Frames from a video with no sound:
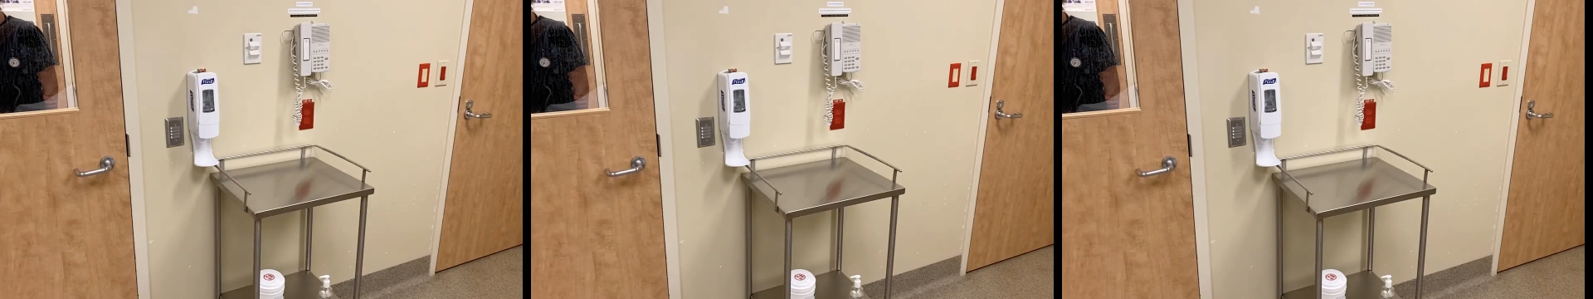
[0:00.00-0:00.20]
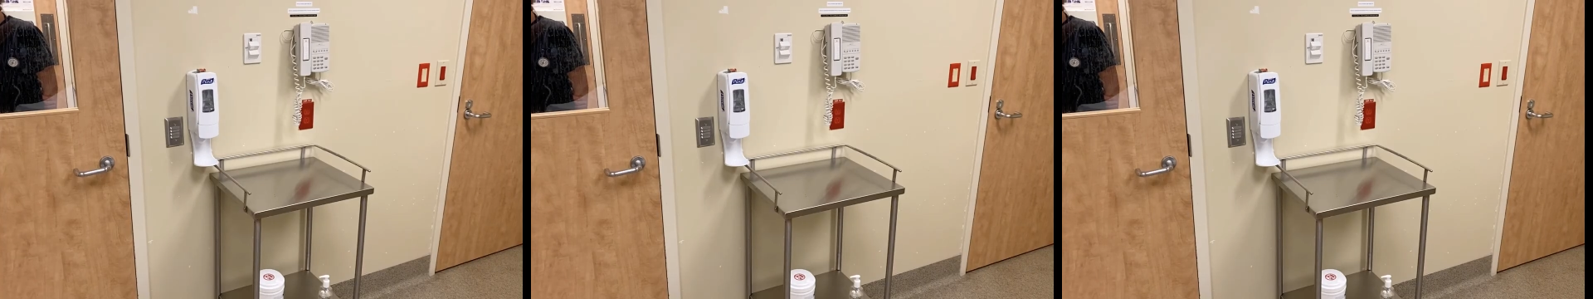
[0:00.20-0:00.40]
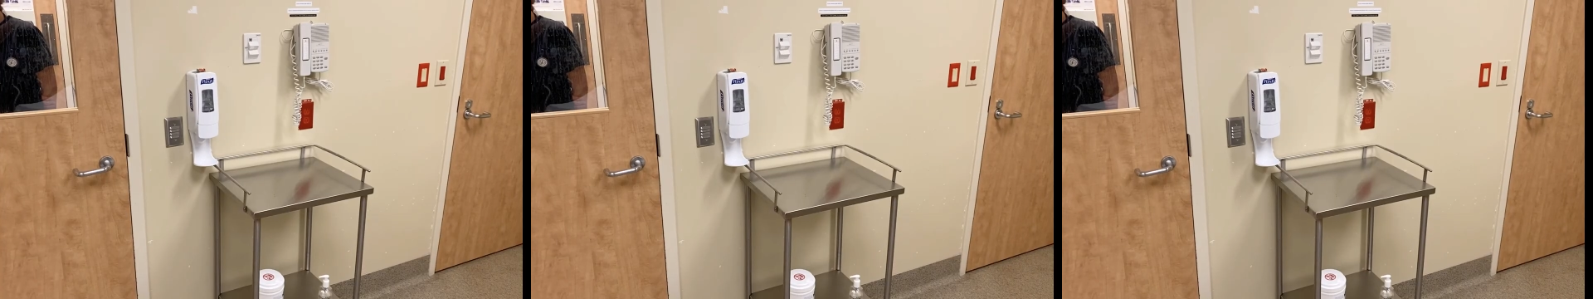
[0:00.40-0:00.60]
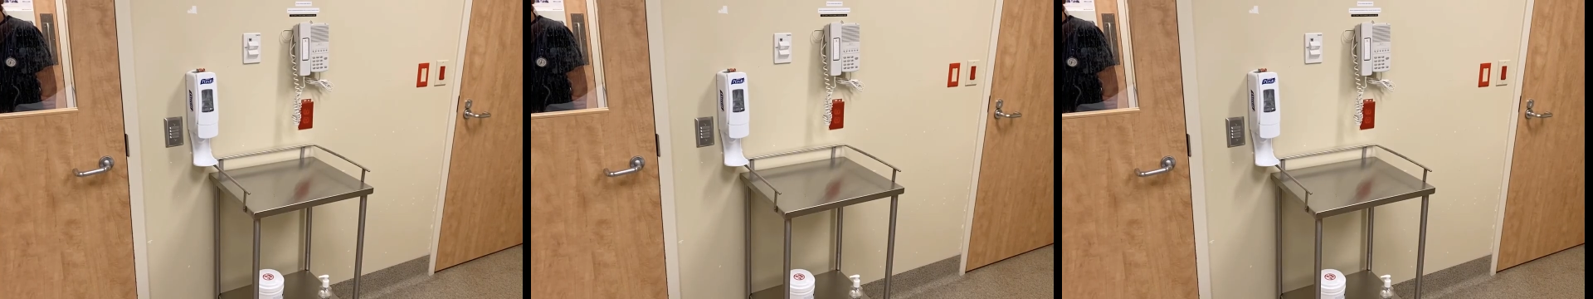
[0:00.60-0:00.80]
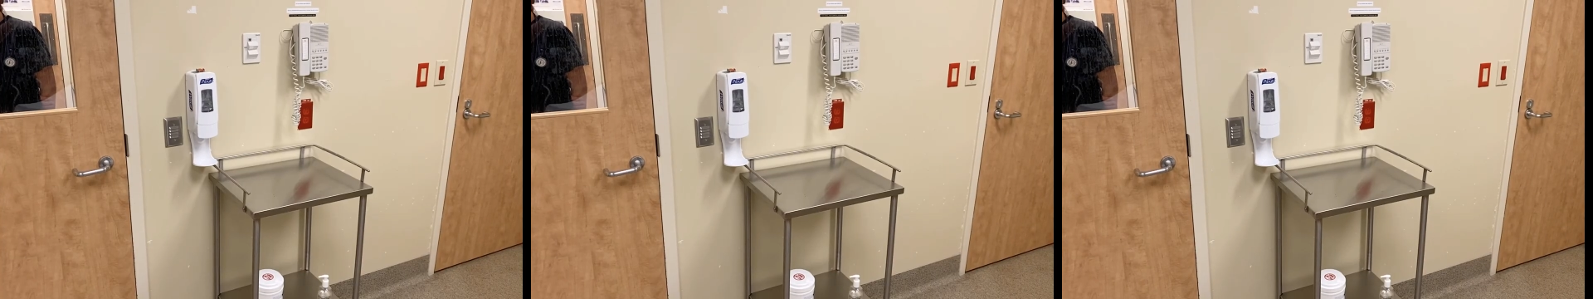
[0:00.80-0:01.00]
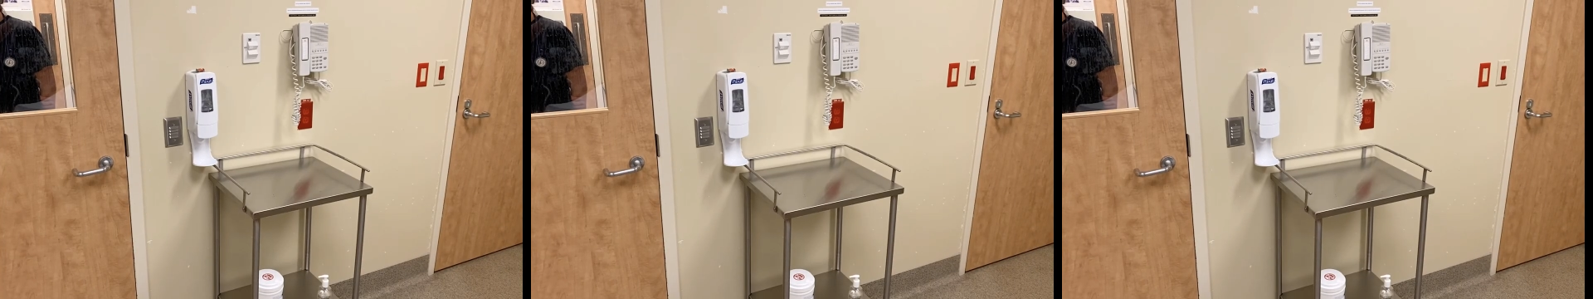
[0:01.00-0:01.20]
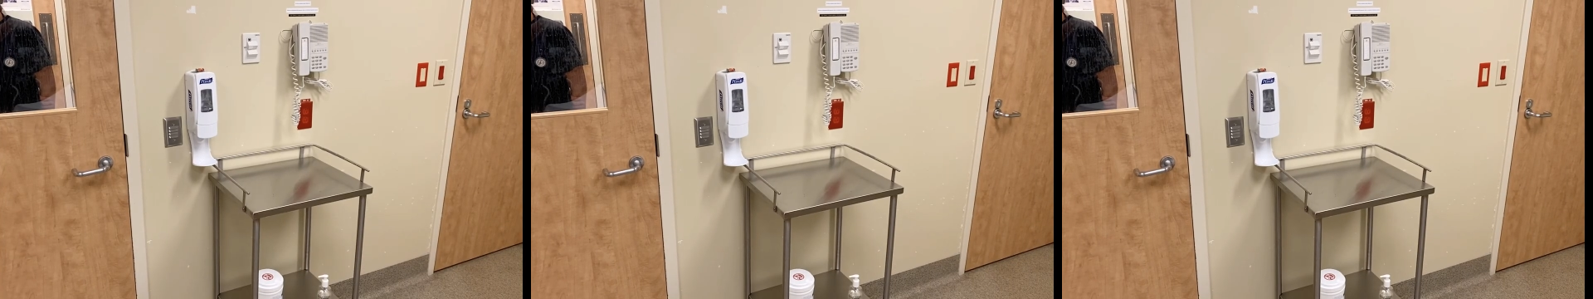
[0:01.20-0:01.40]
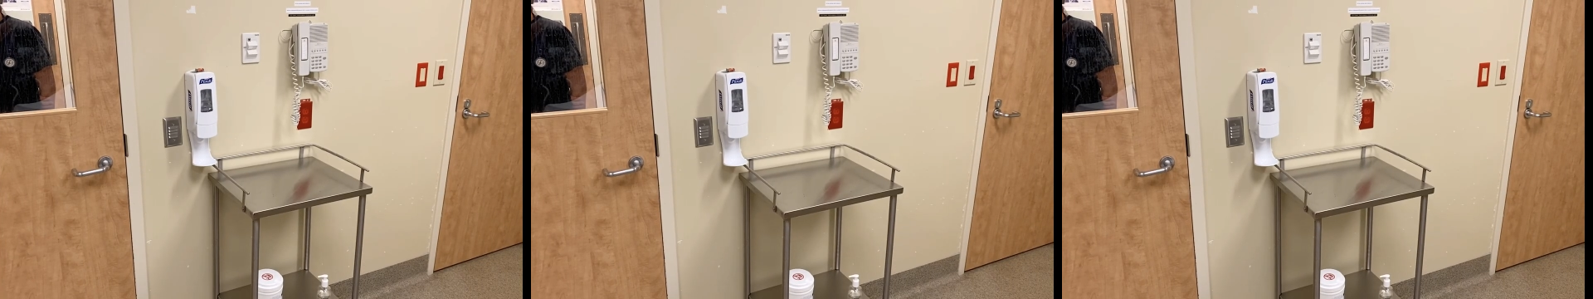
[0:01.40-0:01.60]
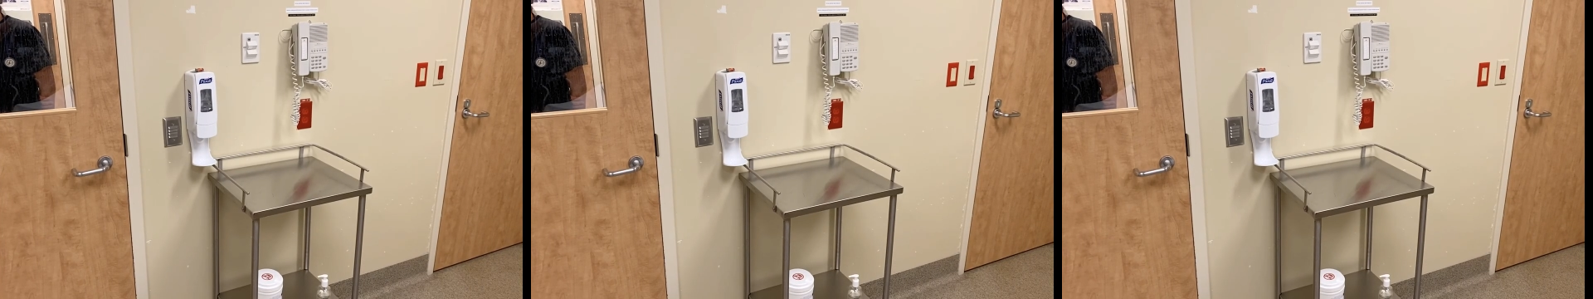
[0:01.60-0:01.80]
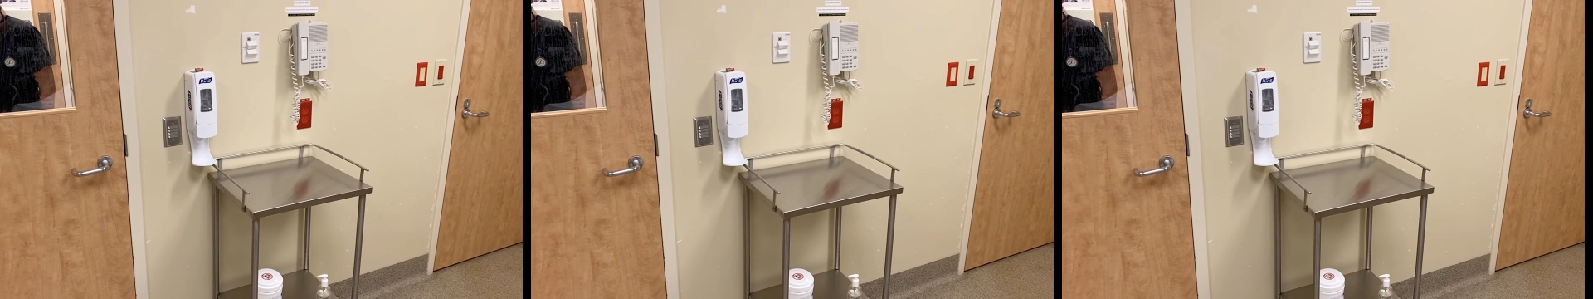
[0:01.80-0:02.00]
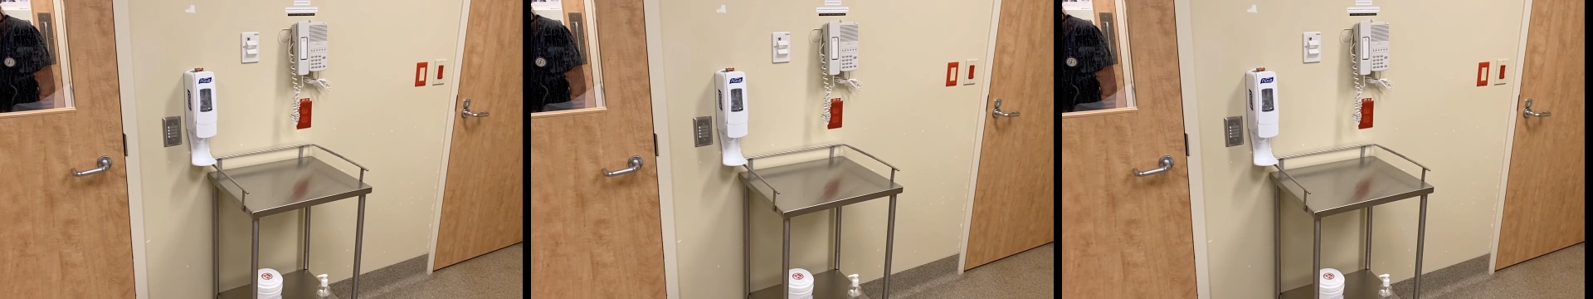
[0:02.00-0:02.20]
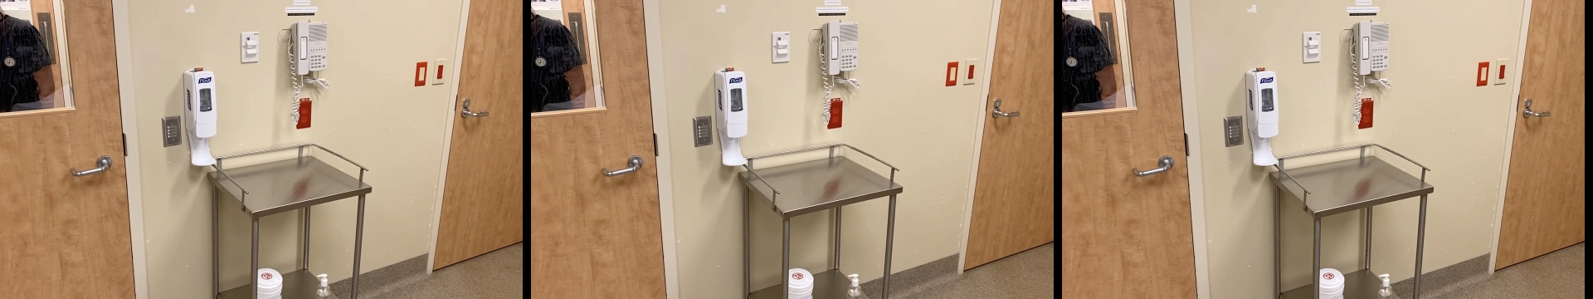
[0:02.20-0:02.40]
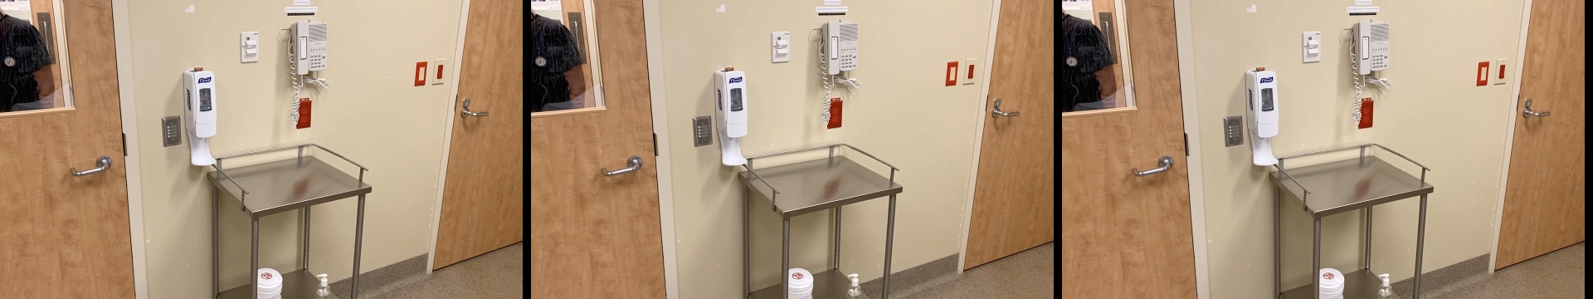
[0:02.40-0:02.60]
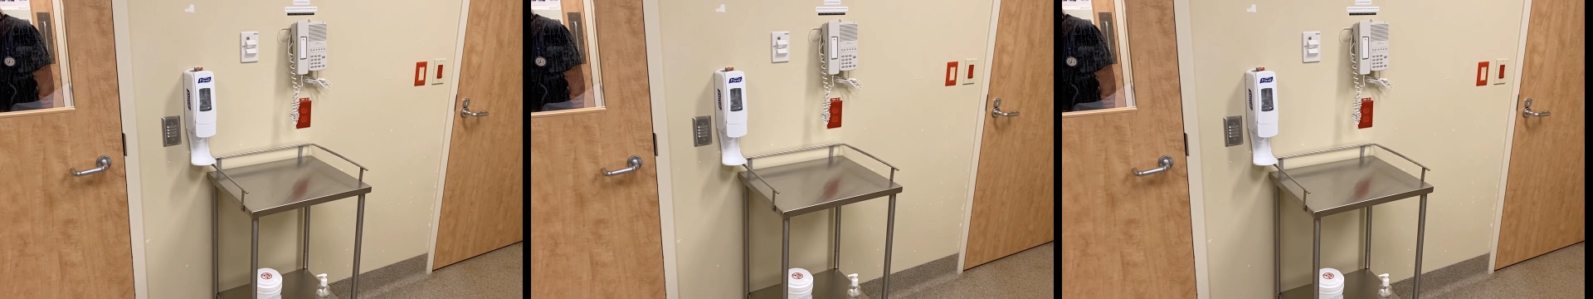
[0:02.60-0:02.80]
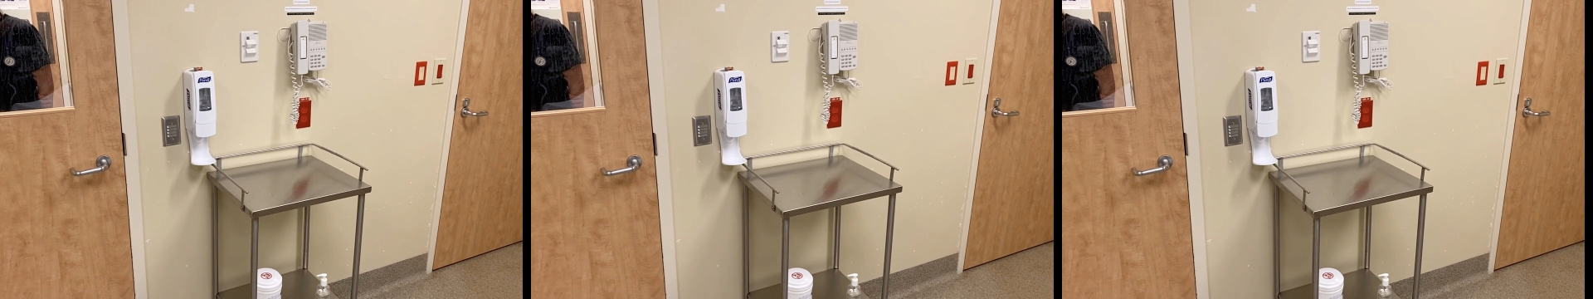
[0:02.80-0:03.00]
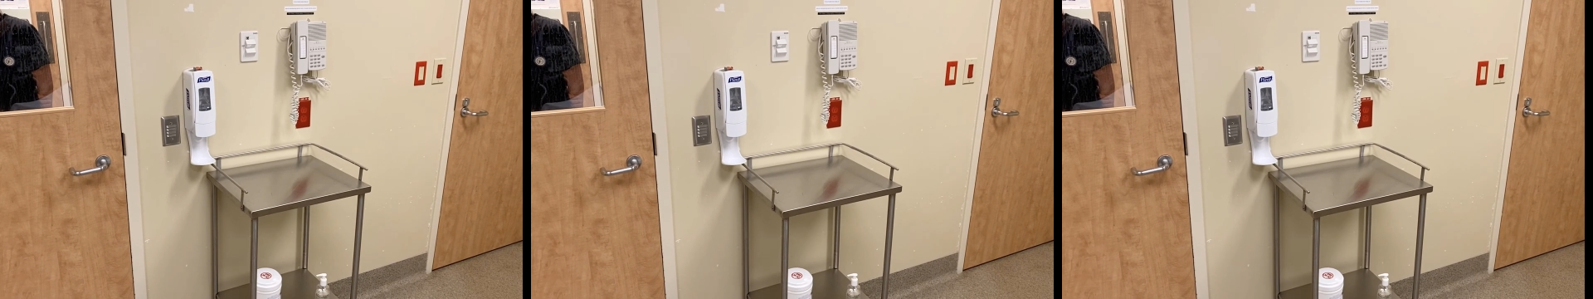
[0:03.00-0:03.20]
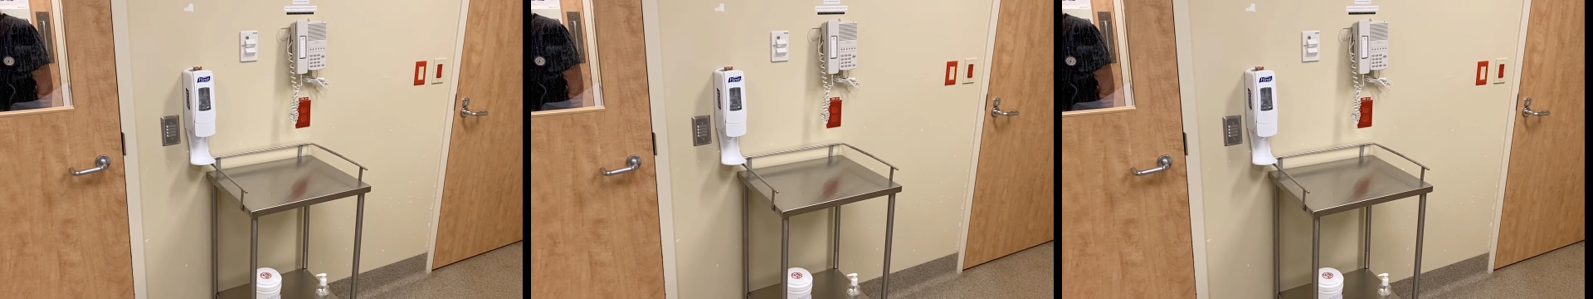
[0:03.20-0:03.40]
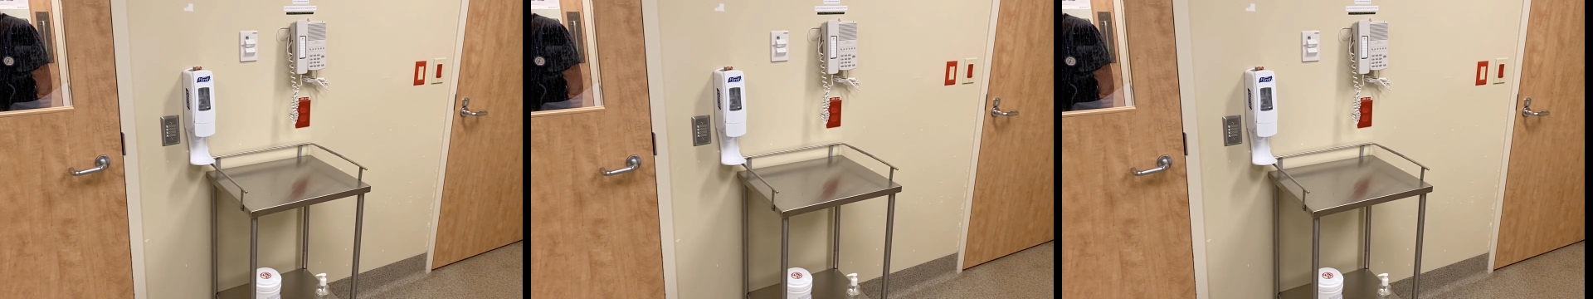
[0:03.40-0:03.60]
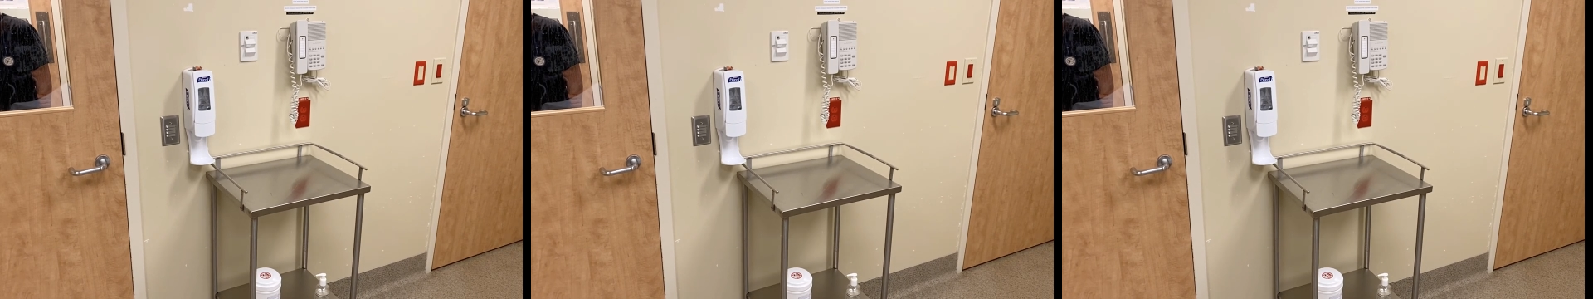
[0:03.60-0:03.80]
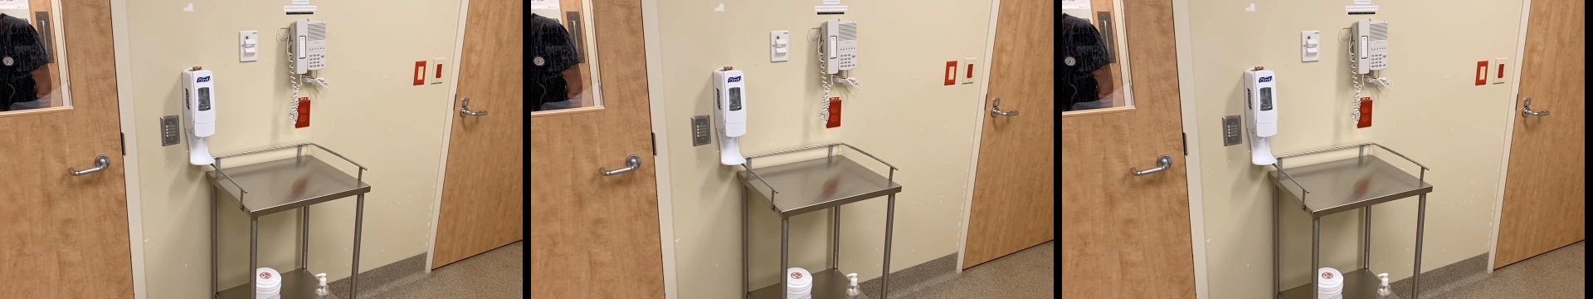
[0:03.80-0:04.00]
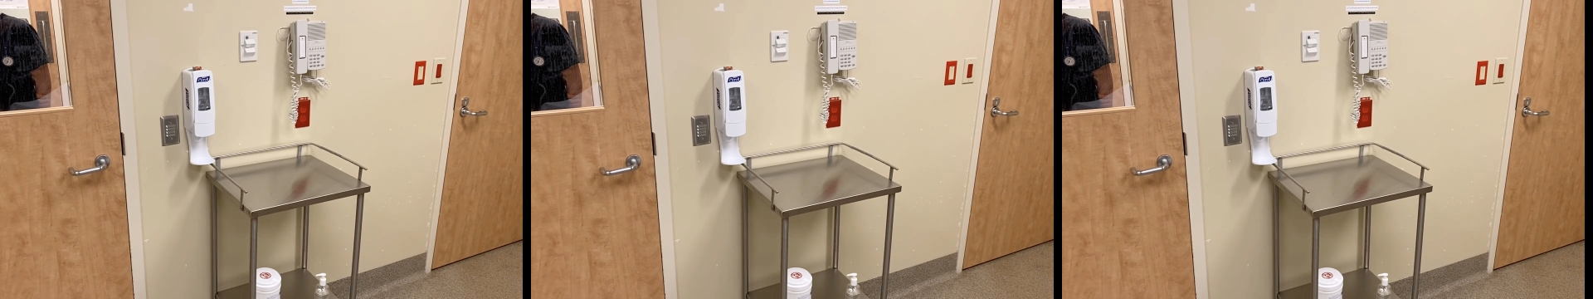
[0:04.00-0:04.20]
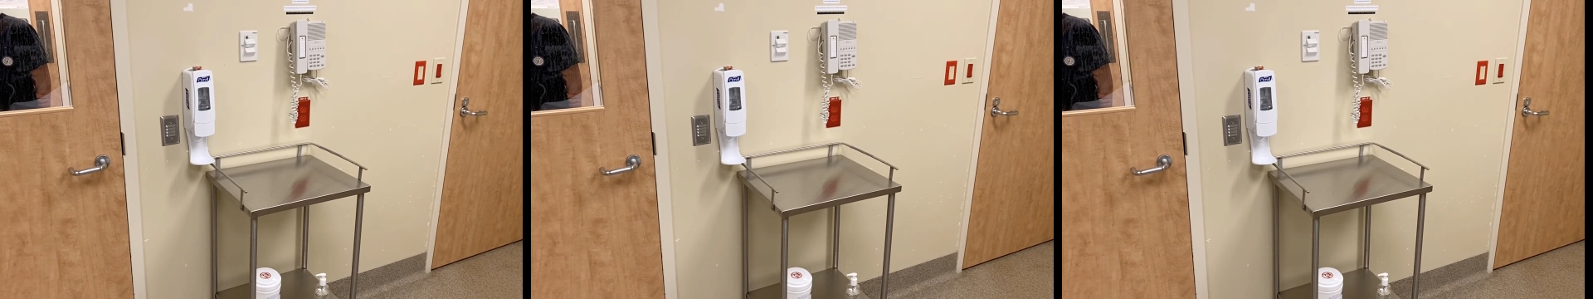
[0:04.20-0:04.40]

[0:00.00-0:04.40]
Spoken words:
No face is visible, so there are no lips to read.